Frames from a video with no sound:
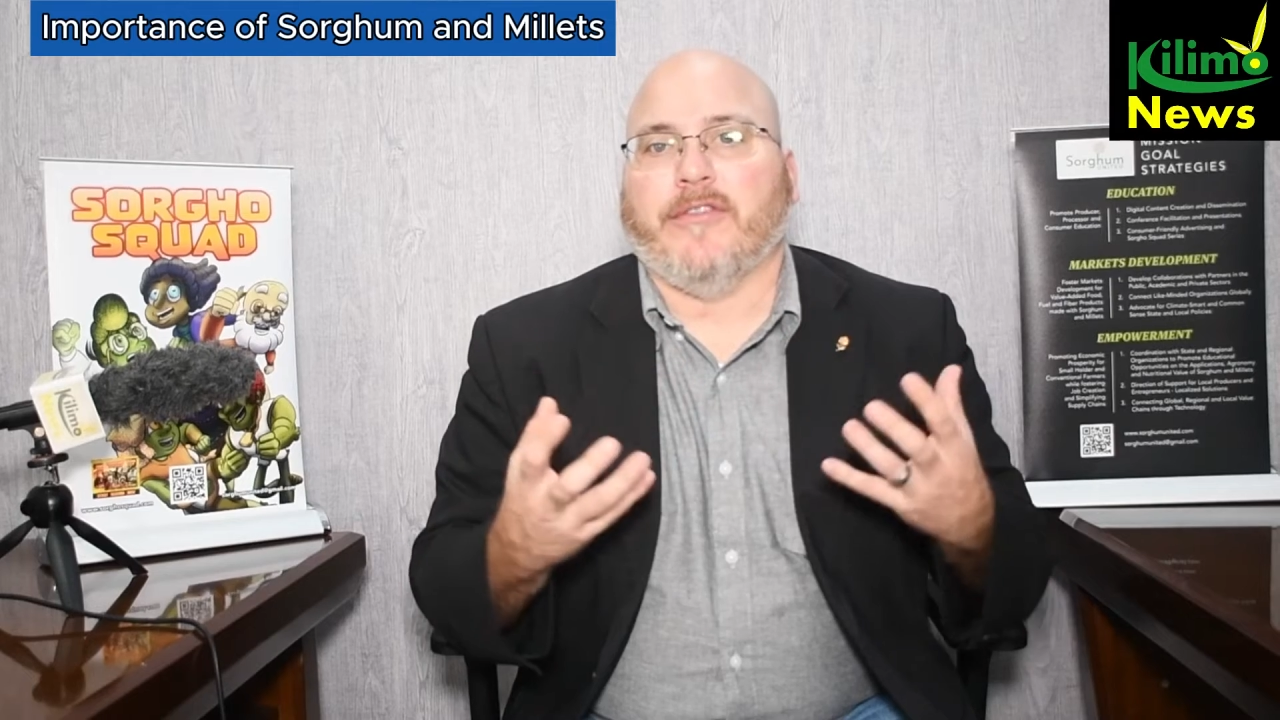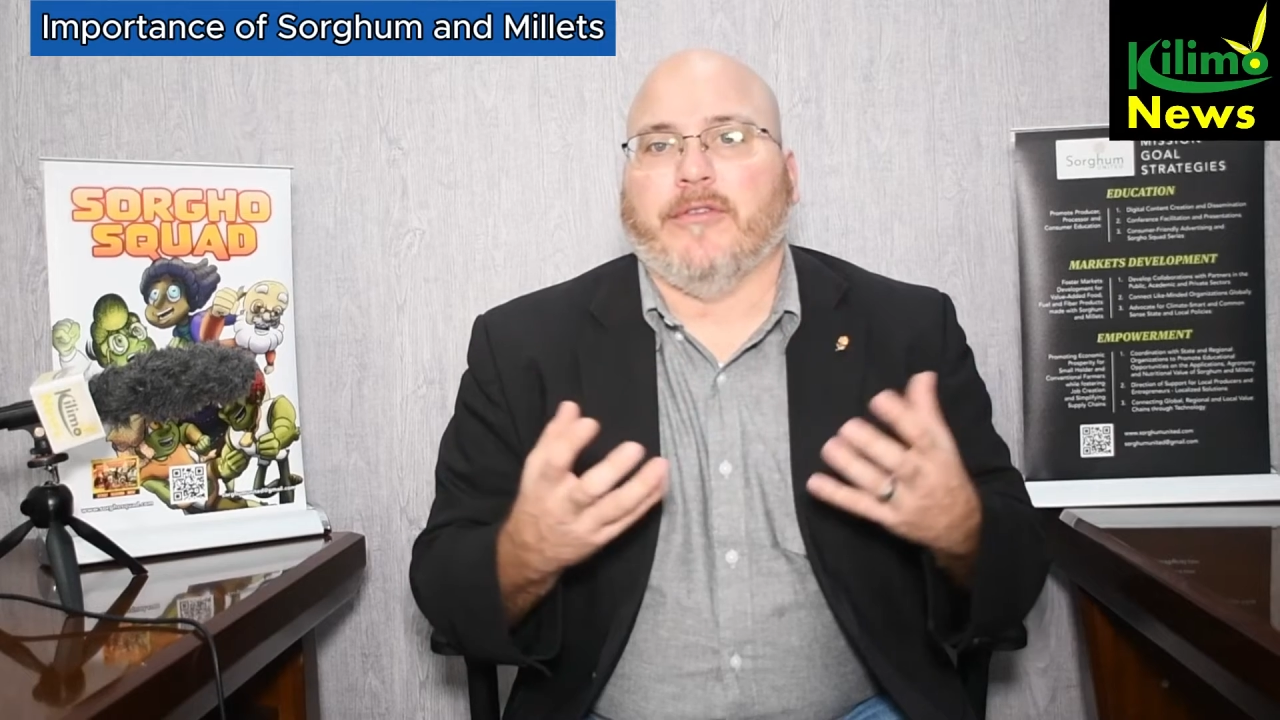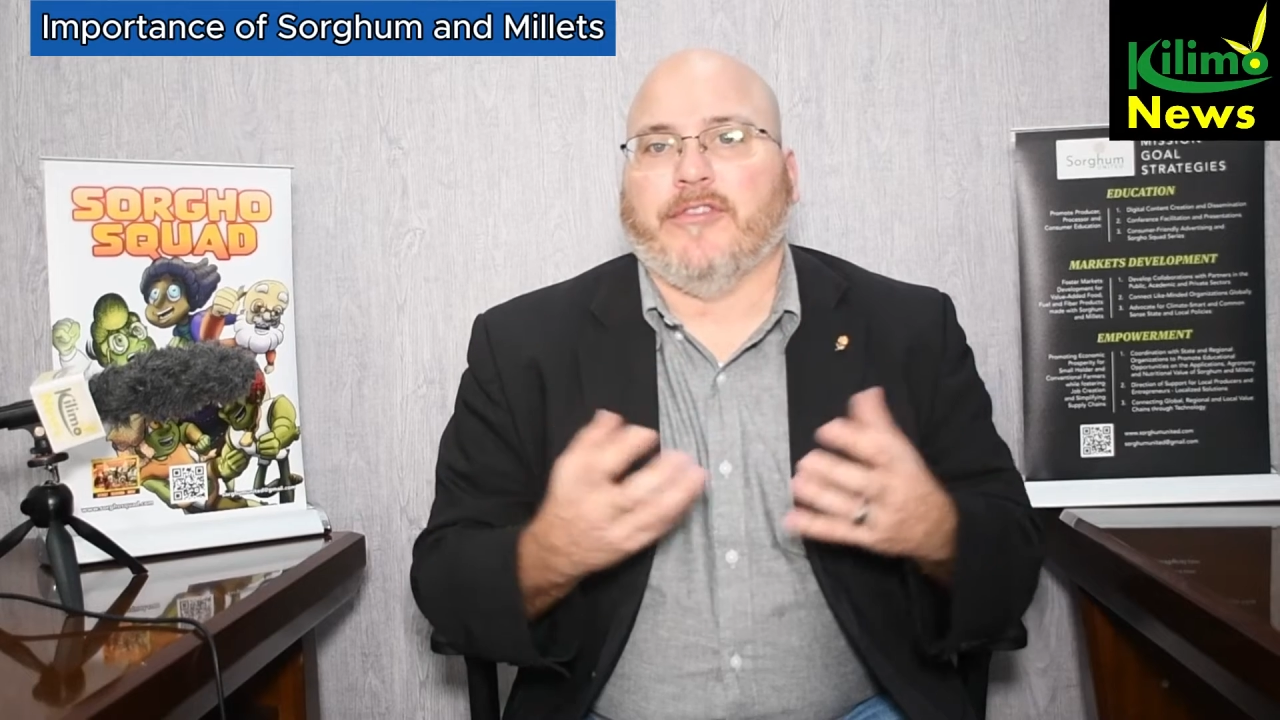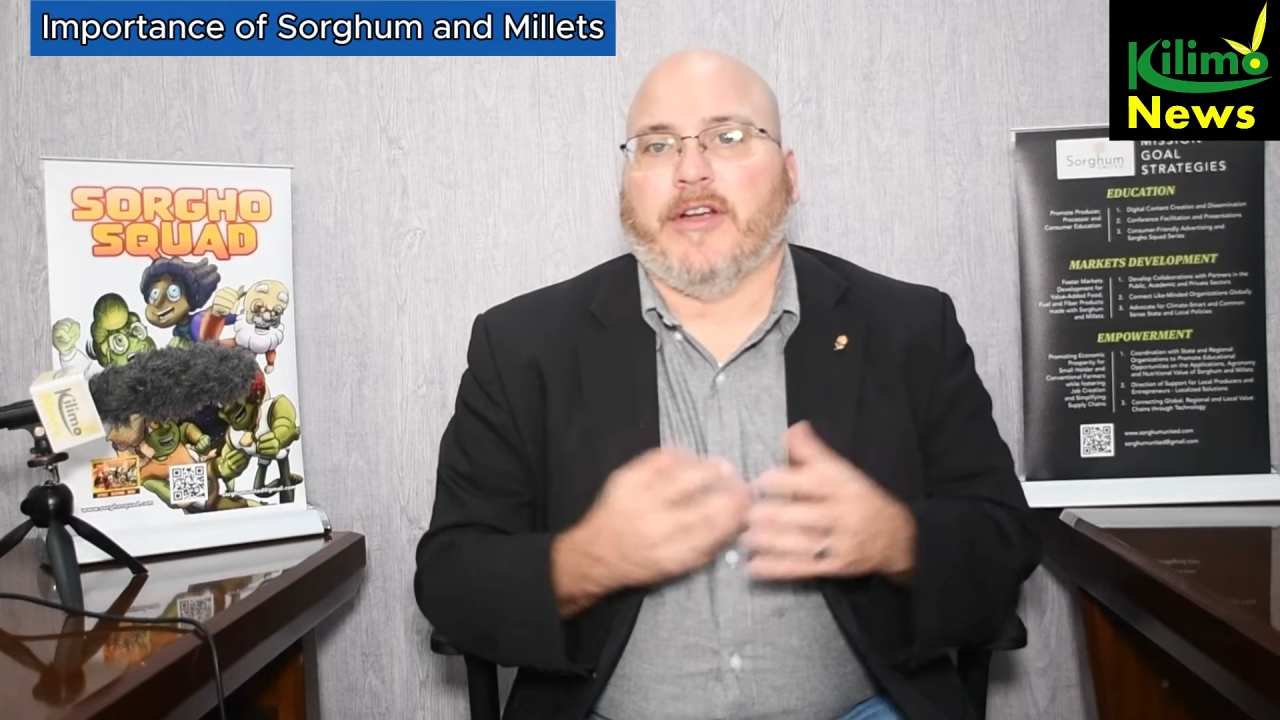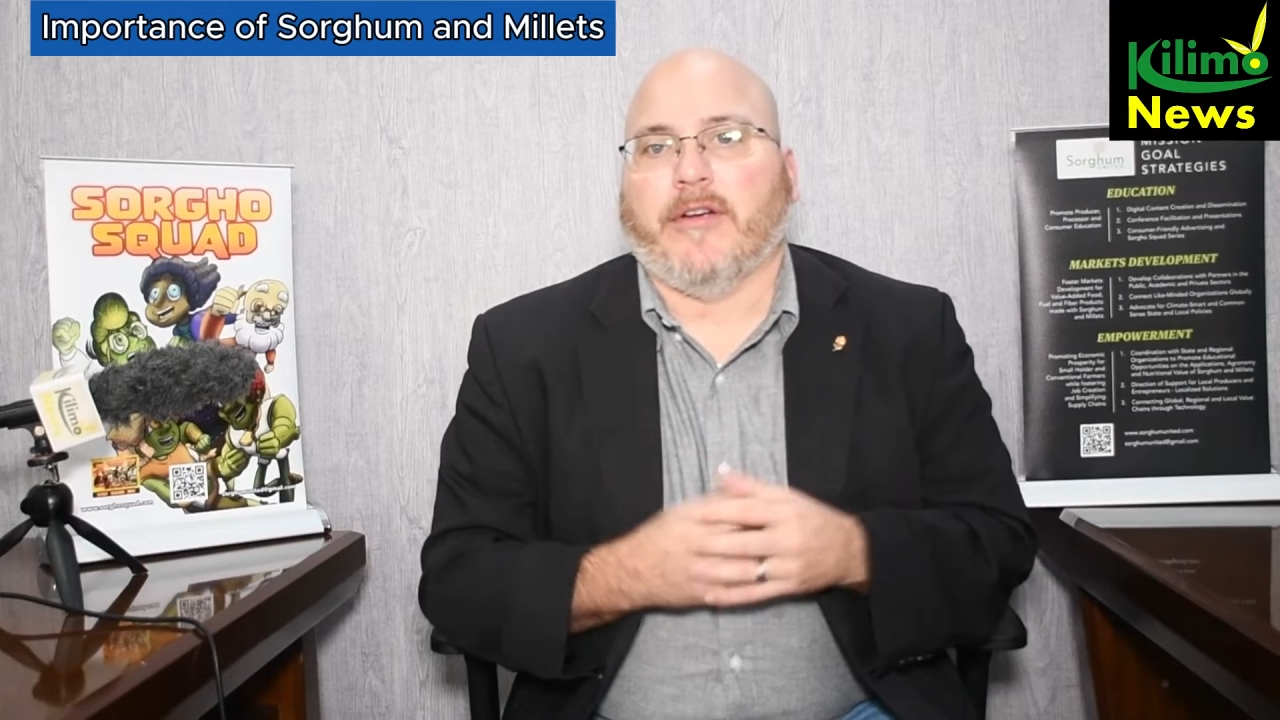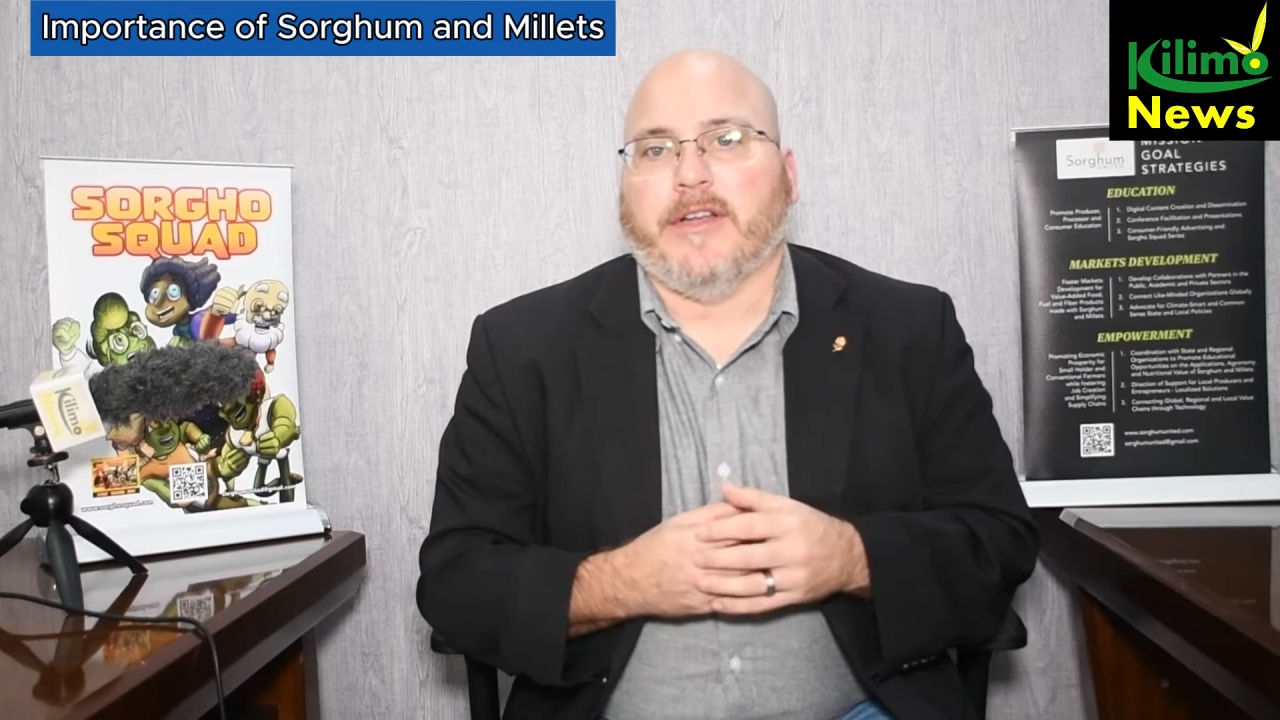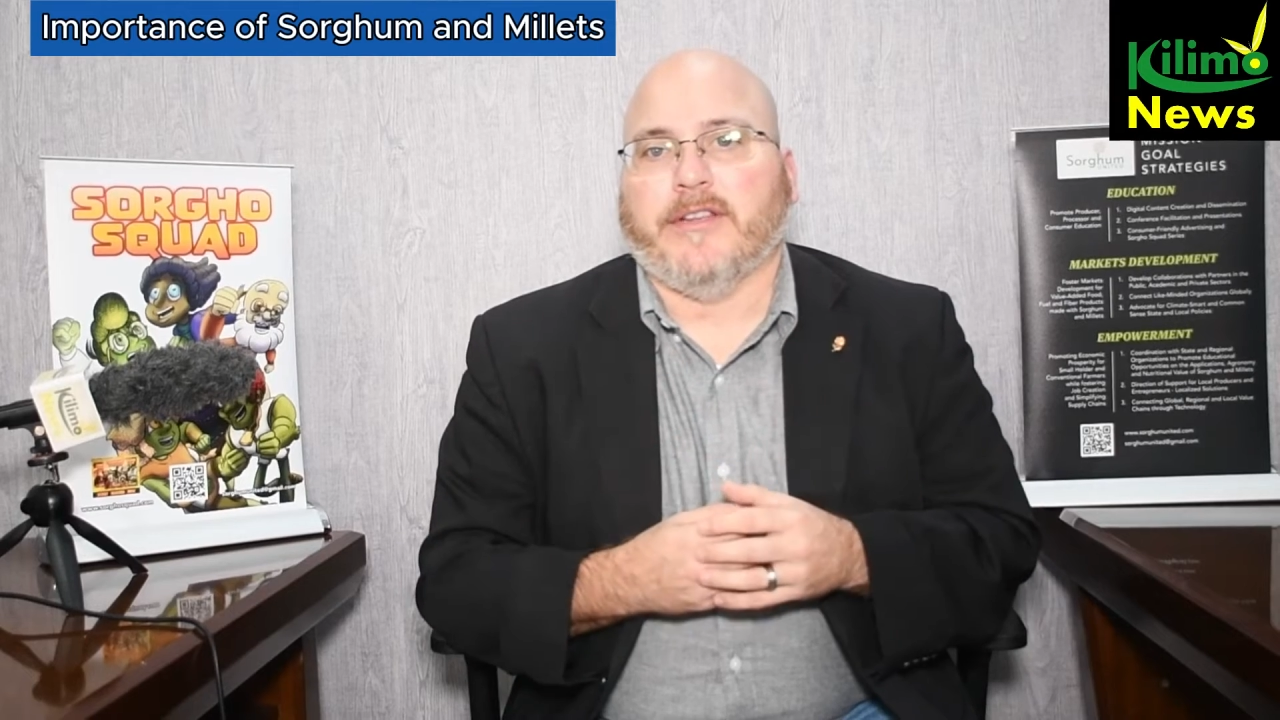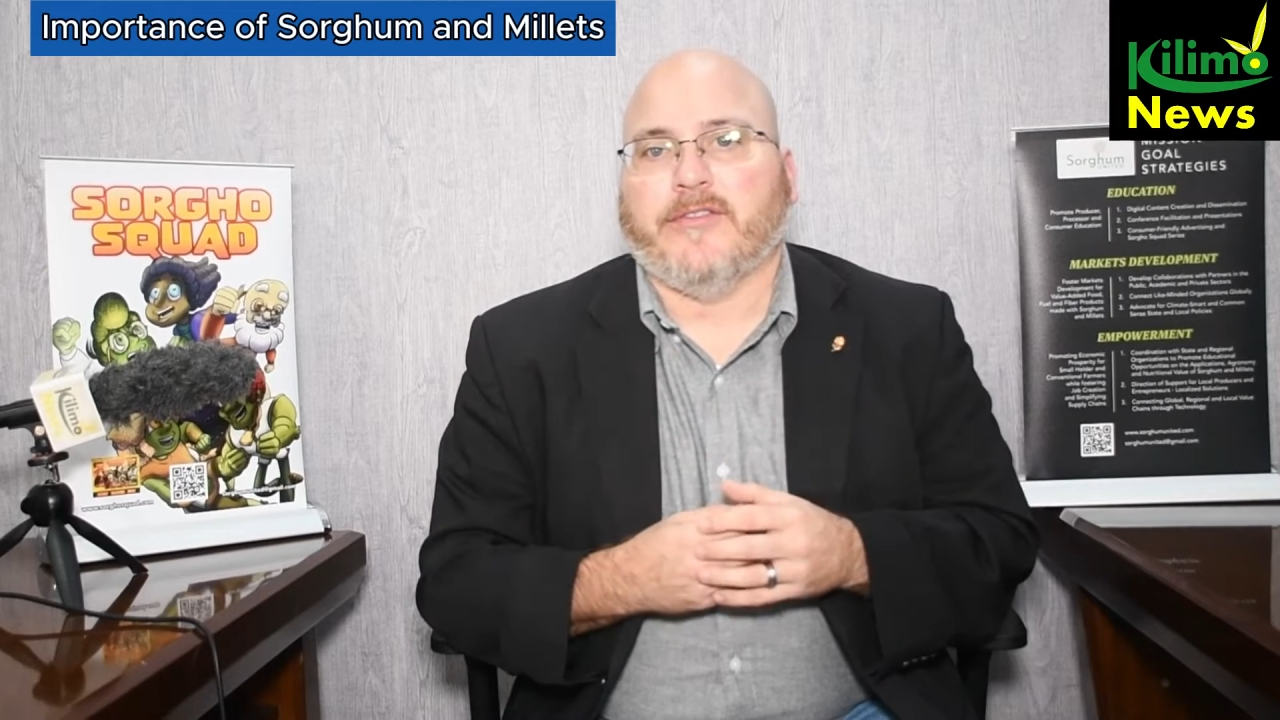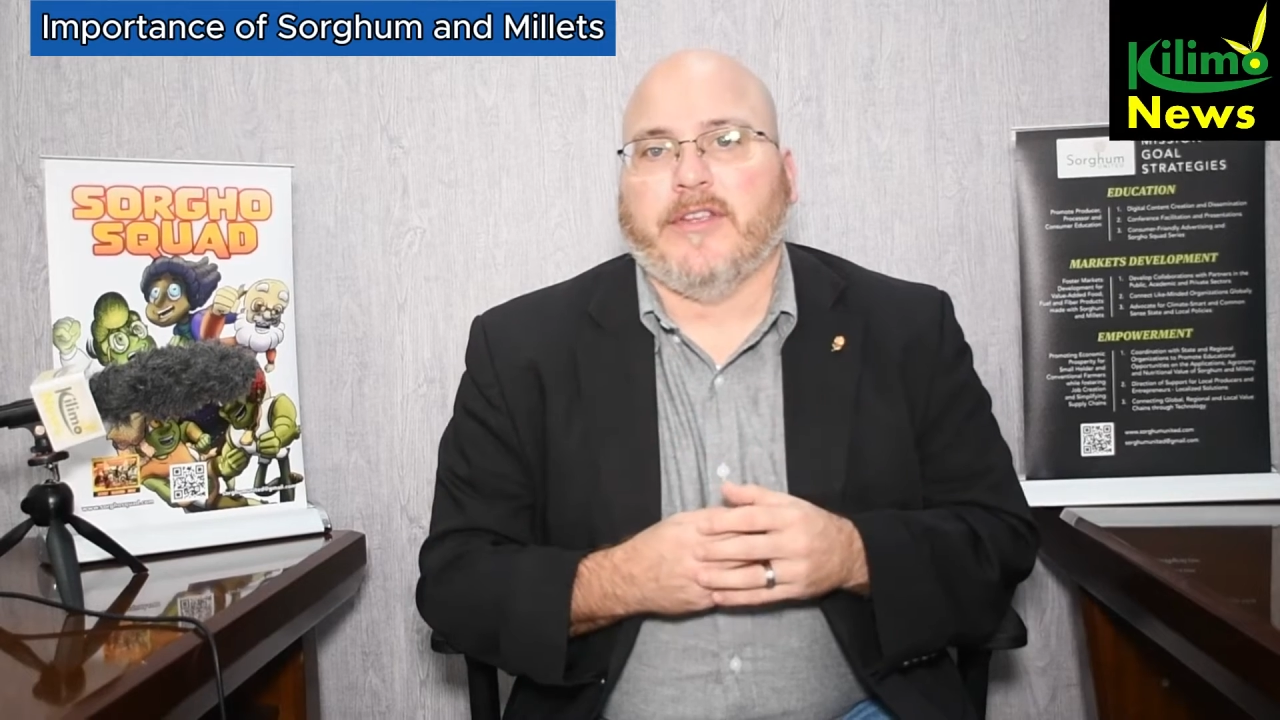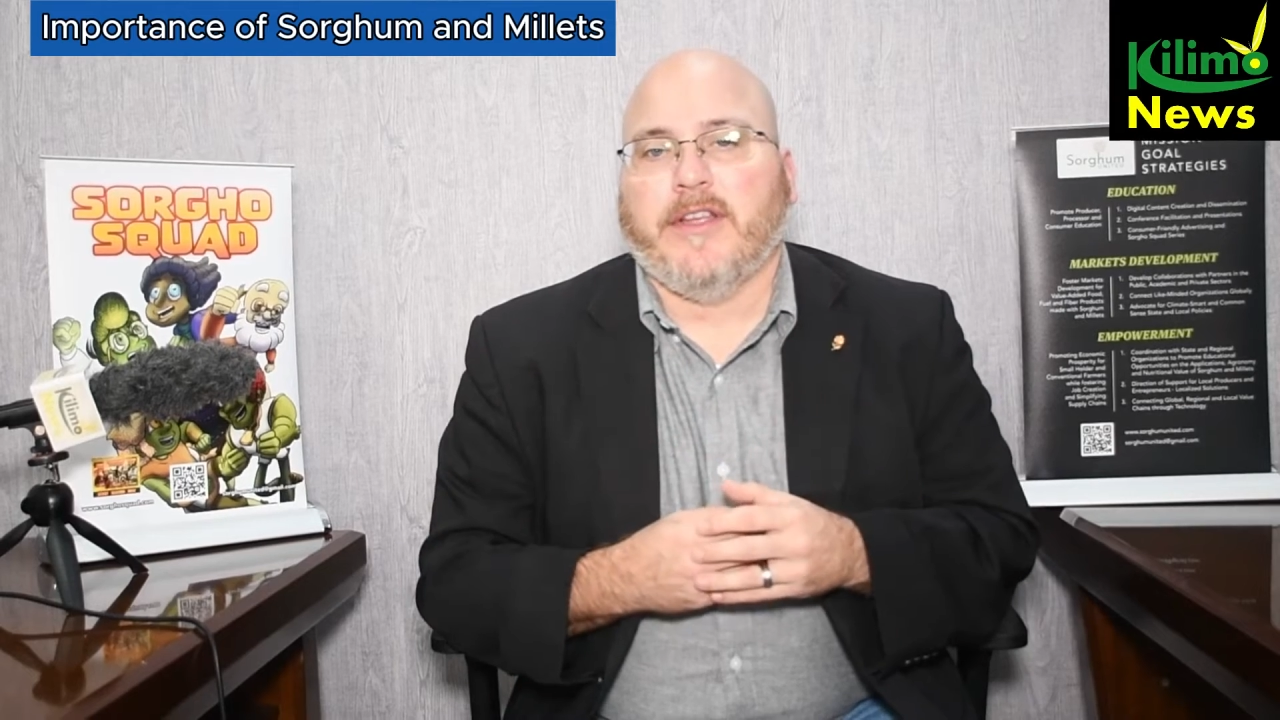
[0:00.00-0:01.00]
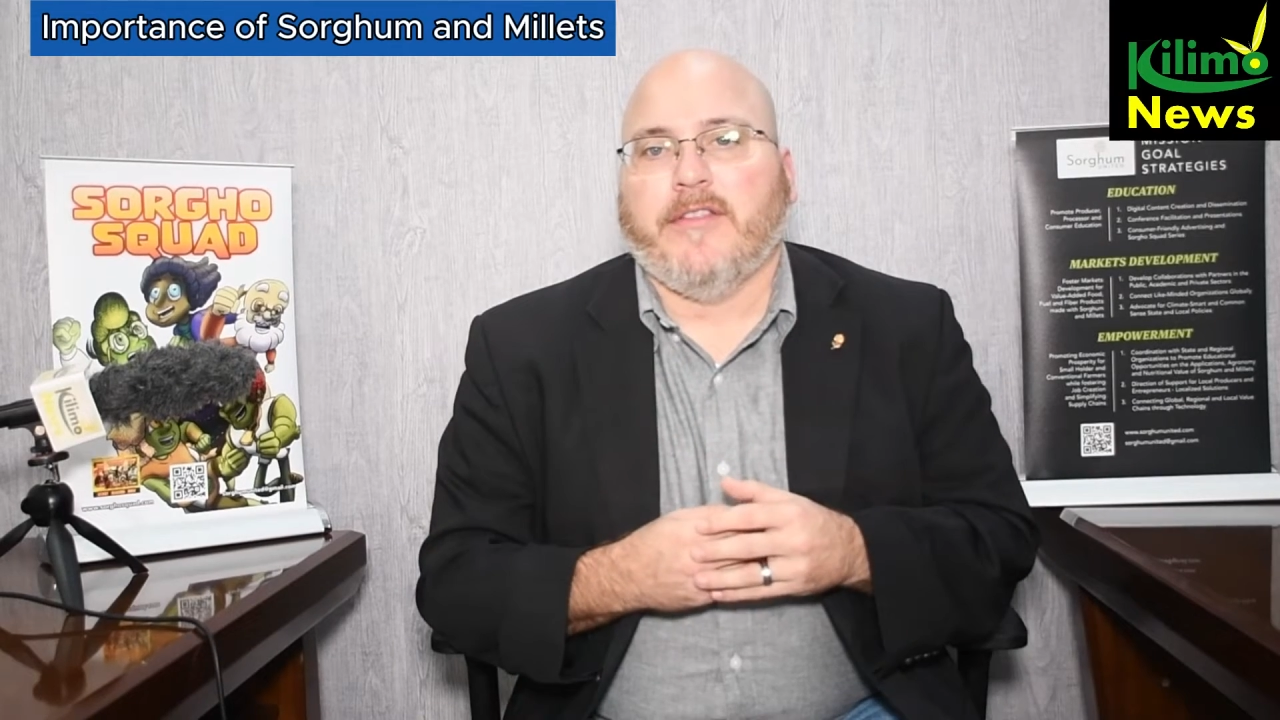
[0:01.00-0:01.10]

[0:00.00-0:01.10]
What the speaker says: those areas,